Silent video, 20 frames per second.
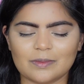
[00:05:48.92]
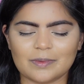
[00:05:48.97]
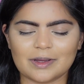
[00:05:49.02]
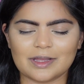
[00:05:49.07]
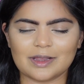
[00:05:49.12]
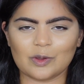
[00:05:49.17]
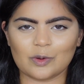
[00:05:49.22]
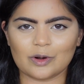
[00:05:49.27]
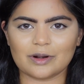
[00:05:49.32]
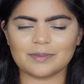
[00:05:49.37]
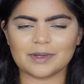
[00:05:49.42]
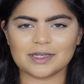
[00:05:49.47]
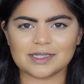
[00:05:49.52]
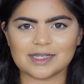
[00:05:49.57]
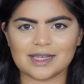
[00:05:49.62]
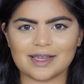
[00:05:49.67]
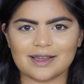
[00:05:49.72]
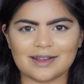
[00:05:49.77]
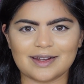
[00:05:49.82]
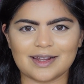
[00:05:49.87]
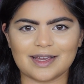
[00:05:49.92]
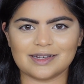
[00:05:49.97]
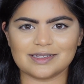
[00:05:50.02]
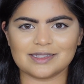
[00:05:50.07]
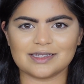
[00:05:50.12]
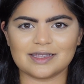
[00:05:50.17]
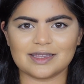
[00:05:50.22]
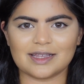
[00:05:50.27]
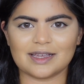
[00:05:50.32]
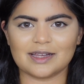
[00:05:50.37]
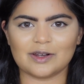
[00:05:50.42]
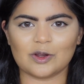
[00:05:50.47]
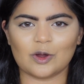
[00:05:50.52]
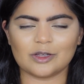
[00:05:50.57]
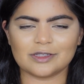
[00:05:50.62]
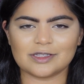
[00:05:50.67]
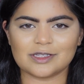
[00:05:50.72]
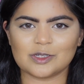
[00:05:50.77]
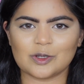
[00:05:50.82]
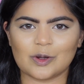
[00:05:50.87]
When Laura Mercier announced that they're
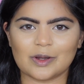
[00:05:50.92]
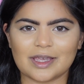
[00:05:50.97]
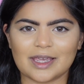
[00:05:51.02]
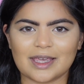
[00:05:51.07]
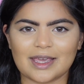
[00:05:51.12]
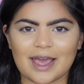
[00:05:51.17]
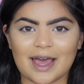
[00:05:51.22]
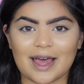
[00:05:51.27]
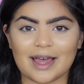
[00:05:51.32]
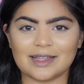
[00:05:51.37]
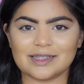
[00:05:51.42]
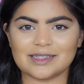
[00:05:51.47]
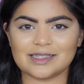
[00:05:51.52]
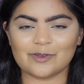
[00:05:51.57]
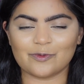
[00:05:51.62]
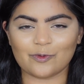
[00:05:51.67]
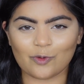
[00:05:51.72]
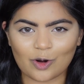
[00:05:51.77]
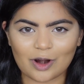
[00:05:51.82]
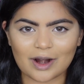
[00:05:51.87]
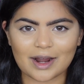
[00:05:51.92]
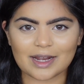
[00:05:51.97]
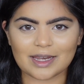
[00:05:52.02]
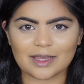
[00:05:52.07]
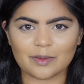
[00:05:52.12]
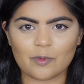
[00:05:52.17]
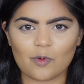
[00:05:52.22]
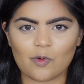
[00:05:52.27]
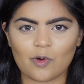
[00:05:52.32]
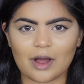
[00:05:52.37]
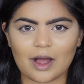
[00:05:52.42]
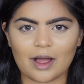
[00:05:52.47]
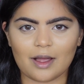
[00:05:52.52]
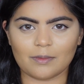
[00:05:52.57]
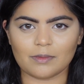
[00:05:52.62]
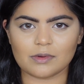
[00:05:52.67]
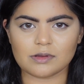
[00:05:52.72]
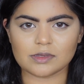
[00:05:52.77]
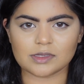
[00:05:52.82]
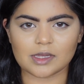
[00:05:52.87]
not stocking at Sephora anymore,
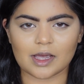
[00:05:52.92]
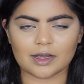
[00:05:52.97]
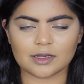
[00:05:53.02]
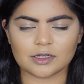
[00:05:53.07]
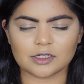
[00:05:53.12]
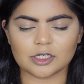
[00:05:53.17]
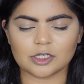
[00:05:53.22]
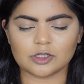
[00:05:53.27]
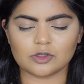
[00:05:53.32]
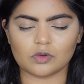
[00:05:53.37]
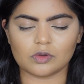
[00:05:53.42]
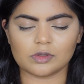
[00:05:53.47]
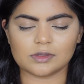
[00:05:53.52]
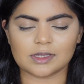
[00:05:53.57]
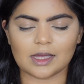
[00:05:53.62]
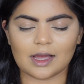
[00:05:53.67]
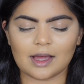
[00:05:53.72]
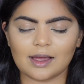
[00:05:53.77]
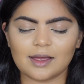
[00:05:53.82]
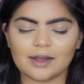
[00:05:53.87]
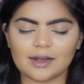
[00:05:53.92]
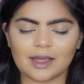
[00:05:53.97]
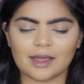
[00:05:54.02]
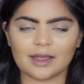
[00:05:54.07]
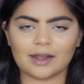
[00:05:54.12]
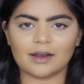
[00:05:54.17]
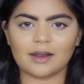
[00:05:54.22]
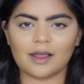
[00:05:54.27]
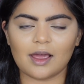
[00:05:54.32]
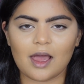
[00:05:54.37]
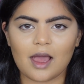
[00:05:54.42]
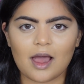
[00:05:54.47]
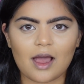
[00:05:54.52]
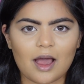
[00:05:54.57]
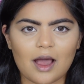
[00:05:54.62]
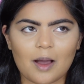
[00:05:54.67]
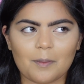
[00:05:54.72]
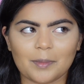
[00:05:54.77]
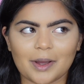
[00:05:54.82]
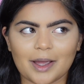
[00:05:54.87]
I was actually so sad. And
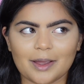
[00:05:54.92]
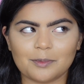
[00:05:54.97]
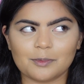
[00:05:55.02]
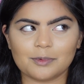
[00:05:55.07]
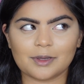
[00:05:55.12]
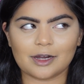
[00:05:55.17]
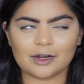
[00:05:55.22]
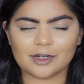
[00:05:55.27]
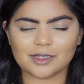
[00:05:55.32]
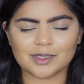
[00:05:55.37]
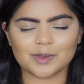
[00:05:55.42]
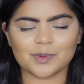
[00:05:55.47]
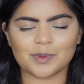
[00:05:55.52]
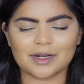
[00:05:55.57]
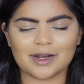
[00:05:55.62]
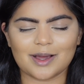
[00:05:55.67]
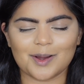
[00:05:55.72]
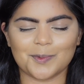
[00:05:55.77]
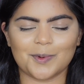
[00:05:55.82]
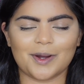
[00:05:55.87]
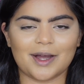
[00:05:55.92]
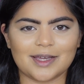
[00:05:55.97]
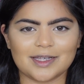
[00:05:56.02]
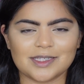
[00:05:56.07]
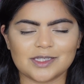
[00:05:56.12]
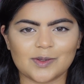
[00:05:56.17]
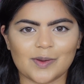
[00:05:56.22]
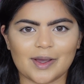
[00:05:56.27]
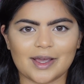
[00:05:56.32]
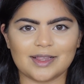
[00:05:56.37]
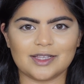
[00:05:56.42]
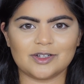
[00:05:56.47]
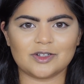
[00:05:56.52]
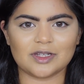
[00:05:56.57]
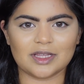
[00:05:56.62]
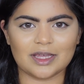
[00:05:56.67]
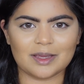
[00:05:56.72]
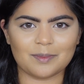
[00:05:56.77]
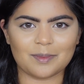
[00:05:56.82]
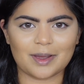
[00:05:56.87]
my parents were in Hawaii, so I
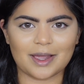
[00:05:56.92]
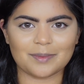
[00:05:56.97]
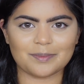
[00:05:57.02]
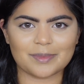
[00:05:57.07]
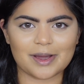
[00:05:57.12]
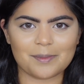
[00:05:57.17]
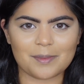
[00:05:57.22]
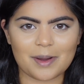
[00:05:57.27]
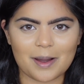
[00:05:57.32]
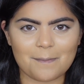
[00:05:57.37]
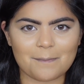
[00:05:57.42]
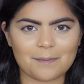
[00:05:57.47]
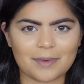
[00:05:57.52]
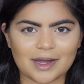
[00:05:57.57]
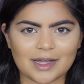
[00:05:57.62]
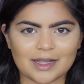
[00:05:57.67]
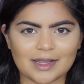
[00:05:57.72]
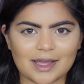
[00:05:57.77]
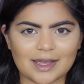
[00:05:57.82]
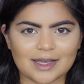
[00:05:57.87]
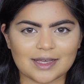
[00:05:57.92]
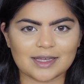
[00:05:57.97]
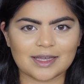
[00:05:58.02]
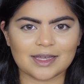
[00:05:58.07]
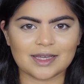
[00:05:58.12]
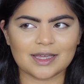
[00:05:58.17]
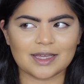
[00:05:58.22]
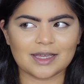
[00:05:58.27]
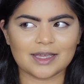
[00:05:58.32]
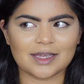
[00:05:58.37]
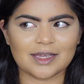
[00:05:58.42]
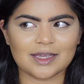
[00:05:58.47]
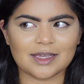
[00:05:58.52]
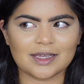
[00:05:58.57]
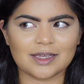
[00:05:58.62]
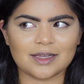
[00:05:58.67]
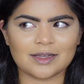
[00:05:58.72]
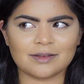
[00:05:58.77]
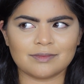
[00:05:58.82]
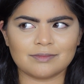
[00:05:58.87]
literally made my mum buy like
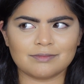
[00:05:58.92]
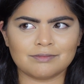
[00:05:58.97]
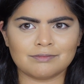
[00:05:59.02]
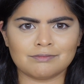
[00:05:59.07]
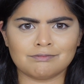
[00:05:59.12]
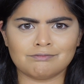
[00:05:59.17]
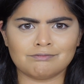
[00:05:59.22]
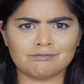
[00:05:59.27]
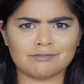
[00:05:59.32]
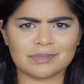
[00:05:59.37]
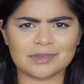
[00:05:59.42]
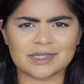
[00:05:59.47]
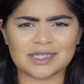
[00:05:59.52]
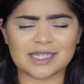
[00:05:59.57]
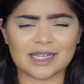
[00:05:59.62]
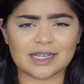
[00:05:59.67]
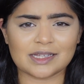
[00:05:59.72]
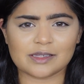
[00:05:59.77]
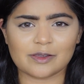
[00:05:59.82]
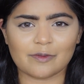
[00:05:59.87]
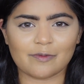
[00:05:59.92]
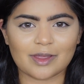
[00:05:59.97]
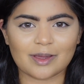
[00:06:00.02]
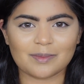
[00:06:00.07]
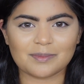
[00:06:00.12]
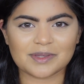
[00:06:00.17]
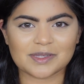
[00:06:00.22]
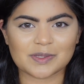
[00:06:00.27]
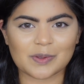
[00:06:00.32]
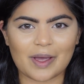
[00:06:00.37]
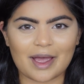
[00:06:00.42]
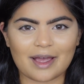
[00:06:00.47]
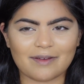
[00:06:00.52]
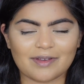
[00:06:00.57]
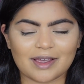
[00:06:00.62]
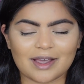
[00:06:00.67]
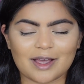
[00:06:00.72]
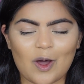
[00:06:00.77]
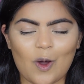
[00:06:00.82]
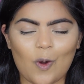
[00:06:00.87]
6 of them, so I
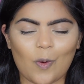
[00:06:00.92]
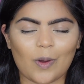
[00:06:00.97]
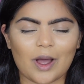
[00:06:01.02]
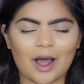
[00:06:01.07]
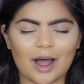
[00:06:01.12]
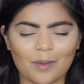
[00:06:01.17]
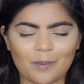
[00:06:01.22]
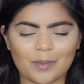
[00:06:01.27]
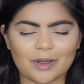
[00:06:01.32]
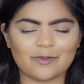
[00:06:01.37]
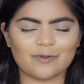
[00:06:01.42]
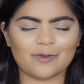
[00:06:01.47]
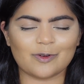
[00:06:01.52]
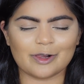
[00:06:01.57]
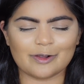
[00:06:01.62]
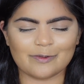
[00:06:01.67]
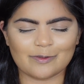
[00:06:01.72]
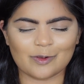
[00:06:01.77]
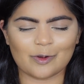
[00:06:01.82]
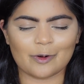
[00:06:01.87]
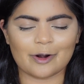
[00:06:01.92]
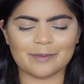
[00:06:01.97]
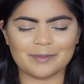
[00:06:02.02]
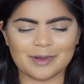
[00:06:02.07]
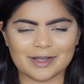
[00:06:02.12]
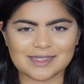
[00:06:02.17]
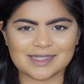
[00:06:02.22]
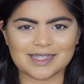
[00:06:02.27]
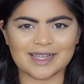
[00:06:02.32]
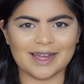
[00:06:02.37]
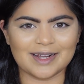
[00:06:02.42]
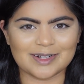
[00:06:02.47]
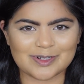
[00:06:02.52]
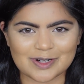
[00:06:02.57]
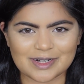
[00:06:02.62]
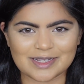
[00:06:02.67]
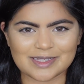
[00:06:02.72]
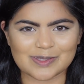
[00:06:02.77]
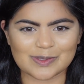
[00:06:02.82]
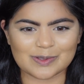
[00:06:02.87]
have like a whole cupboard full of Laura Mercier
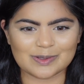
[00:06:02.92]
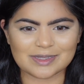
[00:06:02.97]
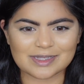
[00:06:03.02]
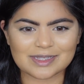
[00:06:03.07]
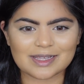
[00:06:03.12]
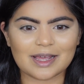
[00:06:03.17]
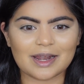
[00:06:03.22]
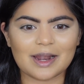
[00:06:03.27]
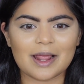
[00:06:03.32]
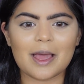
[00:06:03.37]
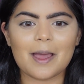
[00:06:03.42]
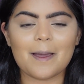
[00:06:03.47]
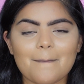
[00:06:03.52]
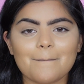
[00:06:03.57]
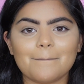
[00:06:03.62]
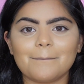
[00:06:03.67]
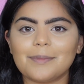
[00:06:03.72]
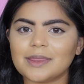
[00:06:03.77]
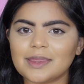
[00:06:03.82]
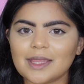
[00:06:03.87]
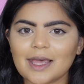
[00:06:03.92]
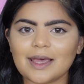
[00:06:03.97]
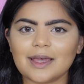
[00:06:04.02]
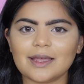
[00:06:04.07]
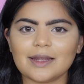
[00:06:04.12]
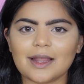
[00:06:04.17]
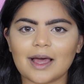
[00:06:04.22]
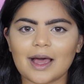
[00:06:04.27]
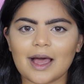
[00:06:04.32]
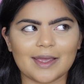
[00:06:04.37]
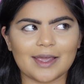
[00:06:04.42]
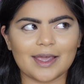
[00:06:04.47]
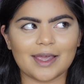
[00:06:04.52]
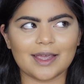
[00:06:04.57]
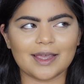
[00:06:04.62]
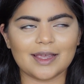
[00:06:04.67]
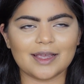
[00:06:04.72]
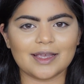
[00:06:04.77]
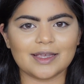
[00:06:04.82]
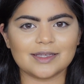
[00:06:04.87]
translucent. But then
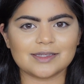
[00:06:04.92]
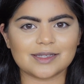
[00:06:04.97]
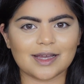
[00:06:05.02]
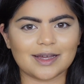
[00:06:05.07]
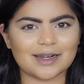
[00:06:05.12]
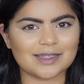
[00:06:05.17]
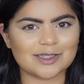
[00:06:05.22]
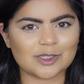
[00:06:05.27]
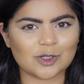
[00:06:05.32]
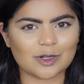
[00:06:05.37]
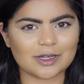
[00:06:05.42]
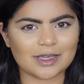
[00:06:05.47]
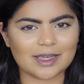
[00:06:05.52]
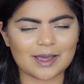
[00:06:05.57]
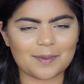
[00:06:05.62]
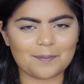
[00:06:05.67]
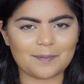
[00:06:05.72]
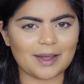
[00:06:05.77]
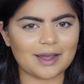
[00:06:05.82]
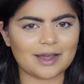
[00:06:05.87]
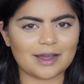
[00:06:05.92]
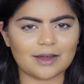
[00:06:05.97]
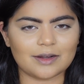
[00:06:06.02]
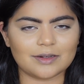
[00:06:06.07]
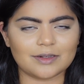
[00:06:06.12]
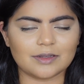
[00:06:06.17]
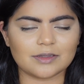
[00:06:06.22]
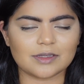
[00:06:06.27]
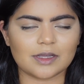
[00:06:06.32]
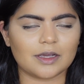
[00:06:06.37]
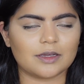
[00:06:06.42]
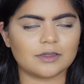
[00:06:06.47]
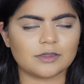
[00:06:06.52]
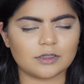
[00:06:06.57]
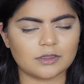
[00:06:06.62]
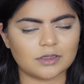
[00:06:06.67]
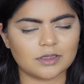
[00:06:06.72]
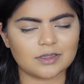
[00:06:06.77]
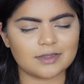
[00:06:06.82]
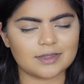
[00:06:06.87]
they started stocking at Mecca, and I was like,
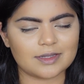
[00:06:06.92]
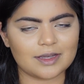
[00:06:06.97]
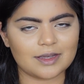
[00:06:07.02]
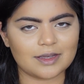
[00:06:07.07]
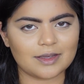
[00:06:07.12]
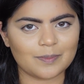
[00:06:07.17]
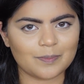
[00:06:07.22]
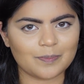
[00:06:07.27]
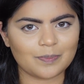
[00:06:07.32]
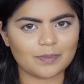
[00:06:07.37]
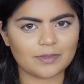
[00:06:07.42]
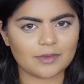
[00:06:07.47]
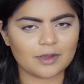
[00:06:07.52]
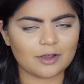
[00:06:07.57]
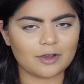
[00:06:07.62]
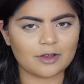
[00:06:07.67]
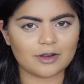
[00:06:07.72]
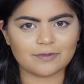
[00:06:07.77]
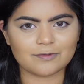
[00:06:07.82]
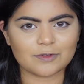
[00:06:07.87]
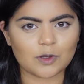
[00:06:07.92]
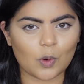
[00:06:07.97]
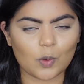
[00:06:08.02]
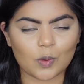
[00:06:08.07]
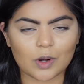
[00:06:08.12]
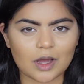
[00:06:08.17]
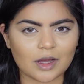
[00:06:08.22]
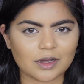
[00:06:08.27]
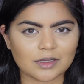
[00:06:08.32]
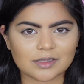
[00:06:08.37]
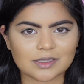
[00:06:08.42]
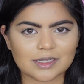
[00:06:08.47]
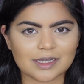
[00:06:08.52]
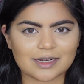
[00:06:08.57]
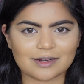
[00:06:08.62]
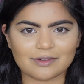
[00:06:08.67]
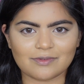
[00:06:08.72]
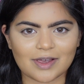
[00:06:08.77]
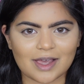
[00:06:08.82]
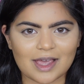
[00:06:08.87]
seriously, could have told us
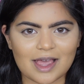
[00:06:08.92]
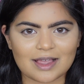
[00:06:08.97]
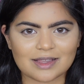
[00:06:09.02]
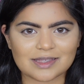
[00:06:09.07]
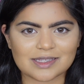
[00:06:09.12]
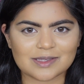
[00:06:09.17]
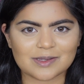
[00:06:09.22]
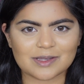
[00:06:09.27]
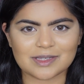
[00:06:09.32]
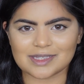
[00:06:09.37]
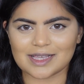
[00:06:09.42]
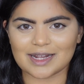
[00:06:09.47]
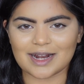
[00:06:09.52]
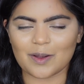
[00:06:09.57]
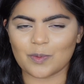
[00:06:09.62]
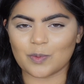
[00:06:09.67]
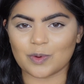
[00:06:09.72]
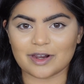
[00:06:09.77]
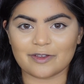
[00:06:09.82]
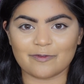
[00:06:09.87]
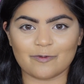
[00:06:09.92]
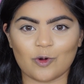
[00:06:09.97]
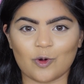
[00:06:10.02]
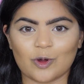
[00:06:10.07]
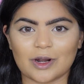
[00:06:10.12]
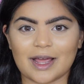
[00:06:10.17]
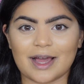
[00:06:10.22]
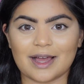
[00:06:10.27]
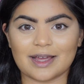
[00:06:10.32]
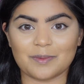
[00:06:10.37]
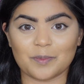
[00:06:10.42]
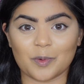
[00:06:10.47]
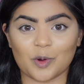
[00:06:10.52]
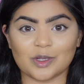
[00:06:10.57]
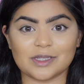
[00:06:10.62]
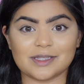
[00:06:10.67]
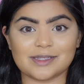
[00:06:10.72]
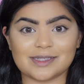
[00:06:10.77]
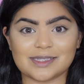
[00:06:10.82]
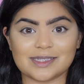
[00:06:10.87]
in advance, because then I wouldn't have gone out and
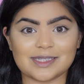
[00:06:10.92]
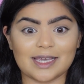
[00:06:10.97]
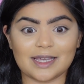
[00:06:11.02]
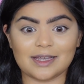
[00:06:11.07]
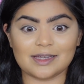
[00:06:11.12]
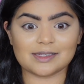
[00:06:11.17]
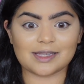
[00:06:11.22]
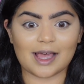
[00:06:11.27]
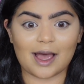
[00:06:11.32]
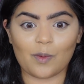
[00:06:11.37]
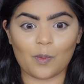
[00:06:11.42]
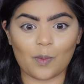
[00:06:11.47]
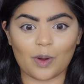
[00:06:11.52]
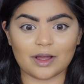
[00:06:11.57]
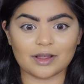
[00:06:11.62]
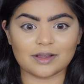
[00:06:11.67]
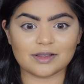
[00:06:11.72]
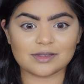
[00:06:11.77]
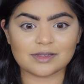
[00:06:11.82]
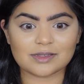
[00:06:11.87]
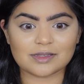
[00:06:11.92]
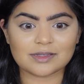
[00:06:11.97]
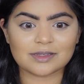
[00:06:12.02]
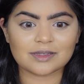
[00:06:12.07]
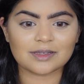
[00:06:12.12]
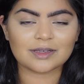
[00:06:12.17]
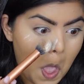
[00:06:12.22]
bought 6 at once.